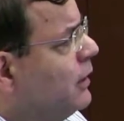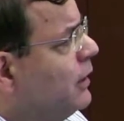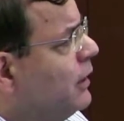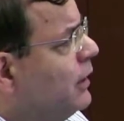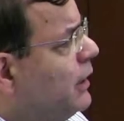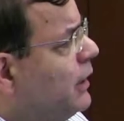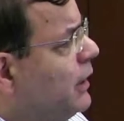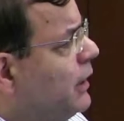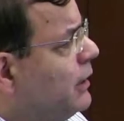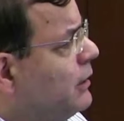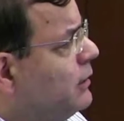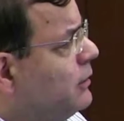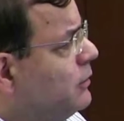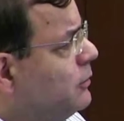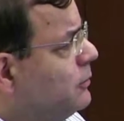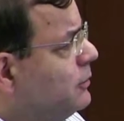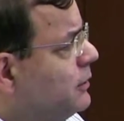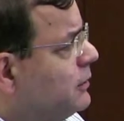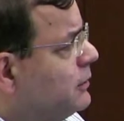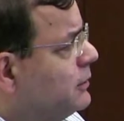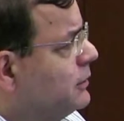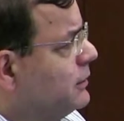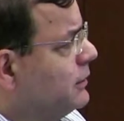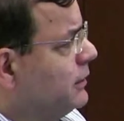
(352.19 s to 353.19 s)
And you
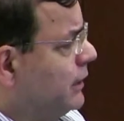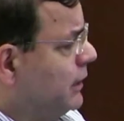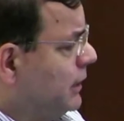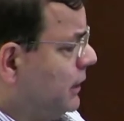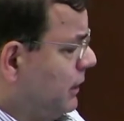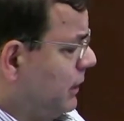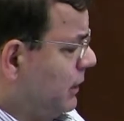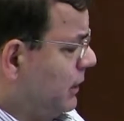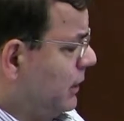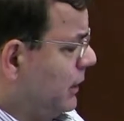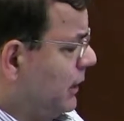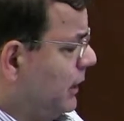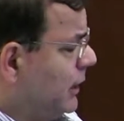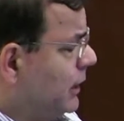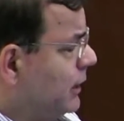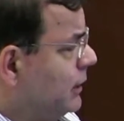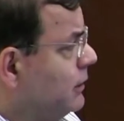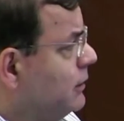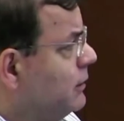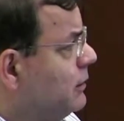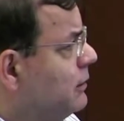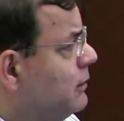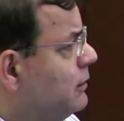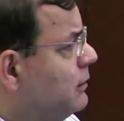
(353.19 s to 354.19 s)
will see
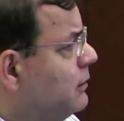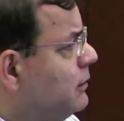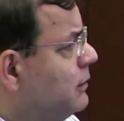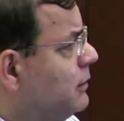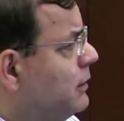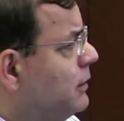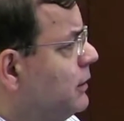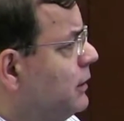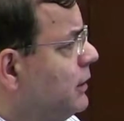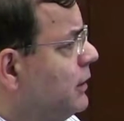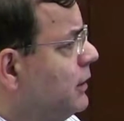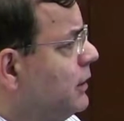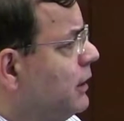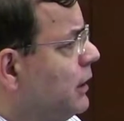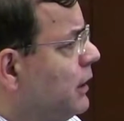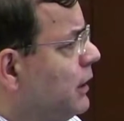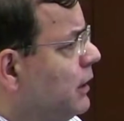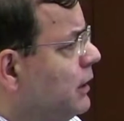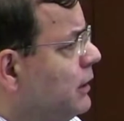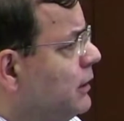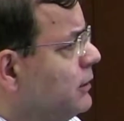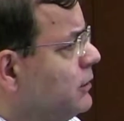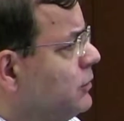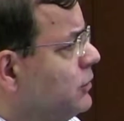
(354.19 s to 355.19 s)
that in
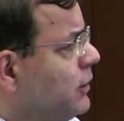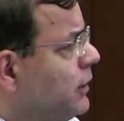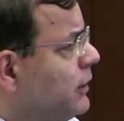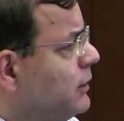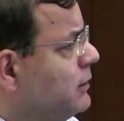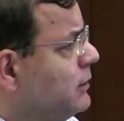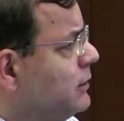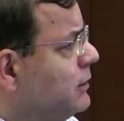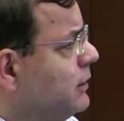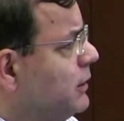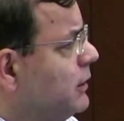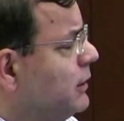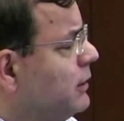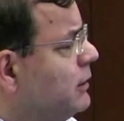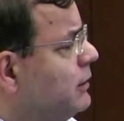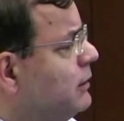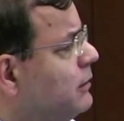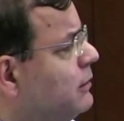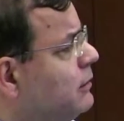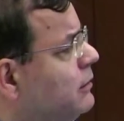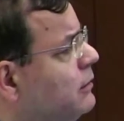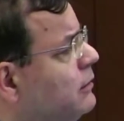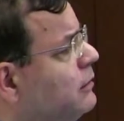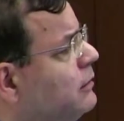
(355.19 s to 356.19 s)
unadjusted
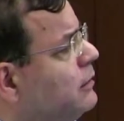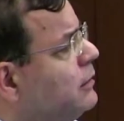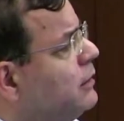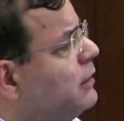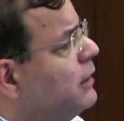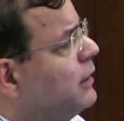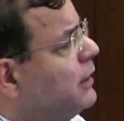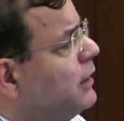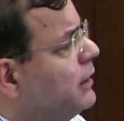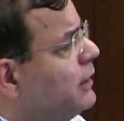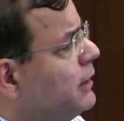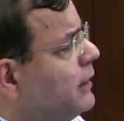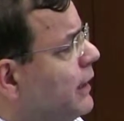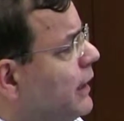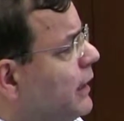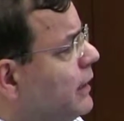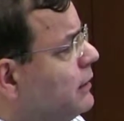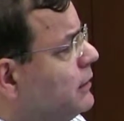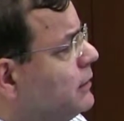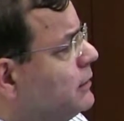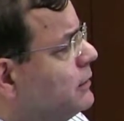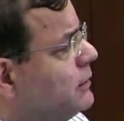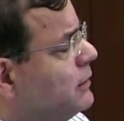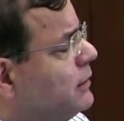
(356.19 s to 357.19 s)

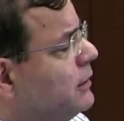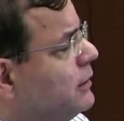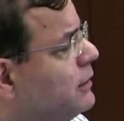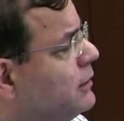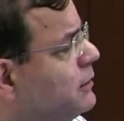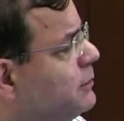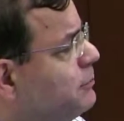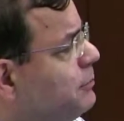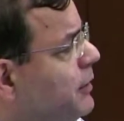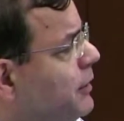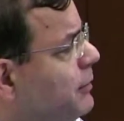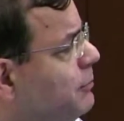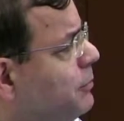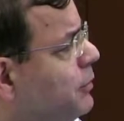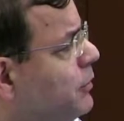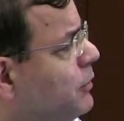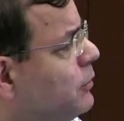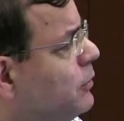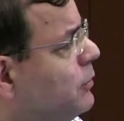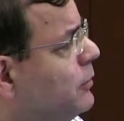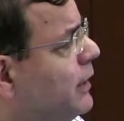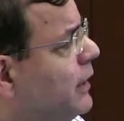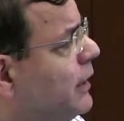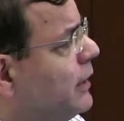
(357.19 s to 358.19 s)
analyses, people
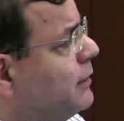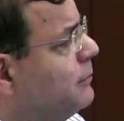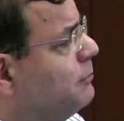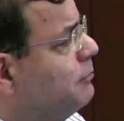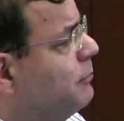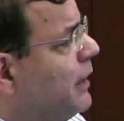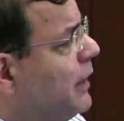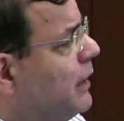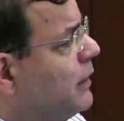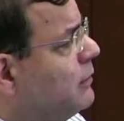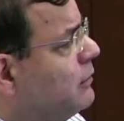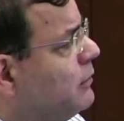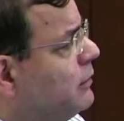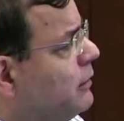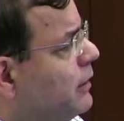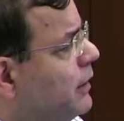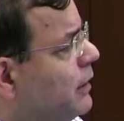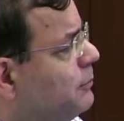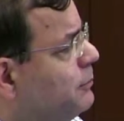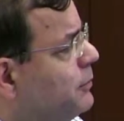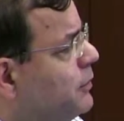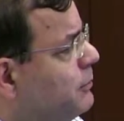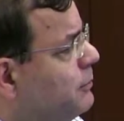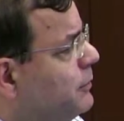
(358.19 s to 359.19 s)
who had
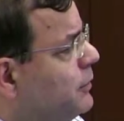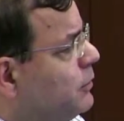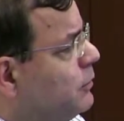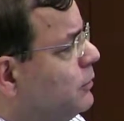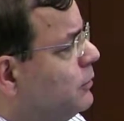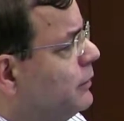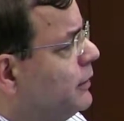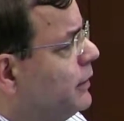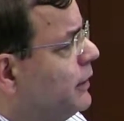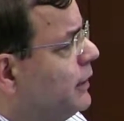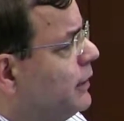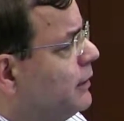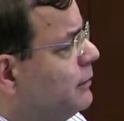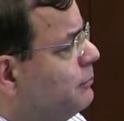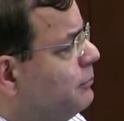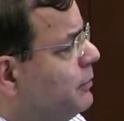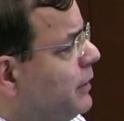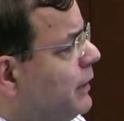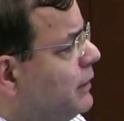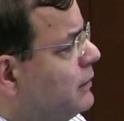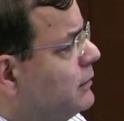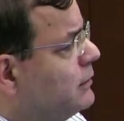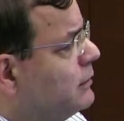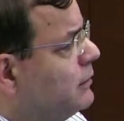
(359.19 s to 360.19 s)
microalbuminuria at
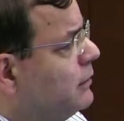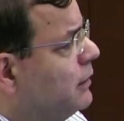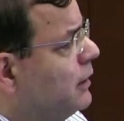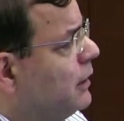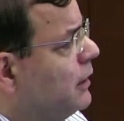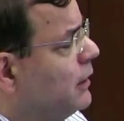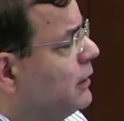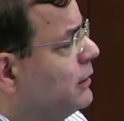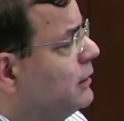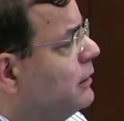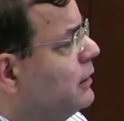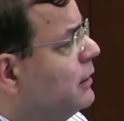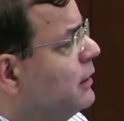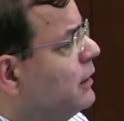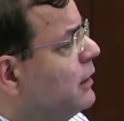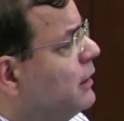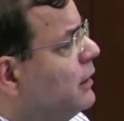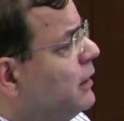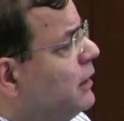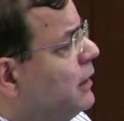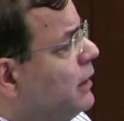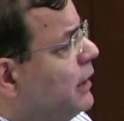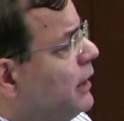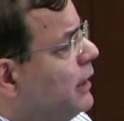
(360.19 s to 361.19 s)
baseline
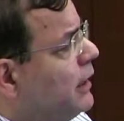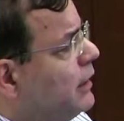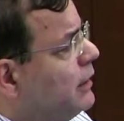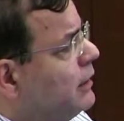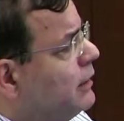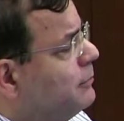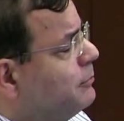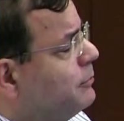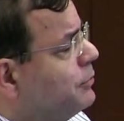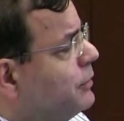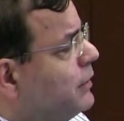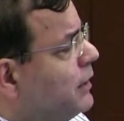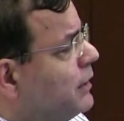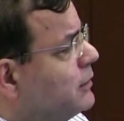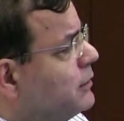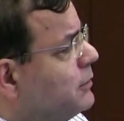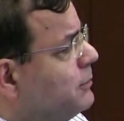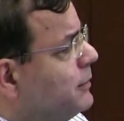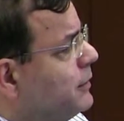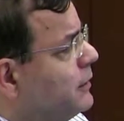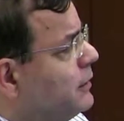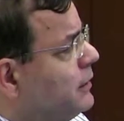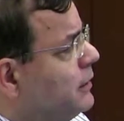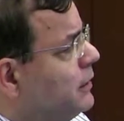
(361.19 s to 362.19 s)
had
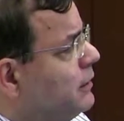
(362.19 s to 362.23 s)
approximately a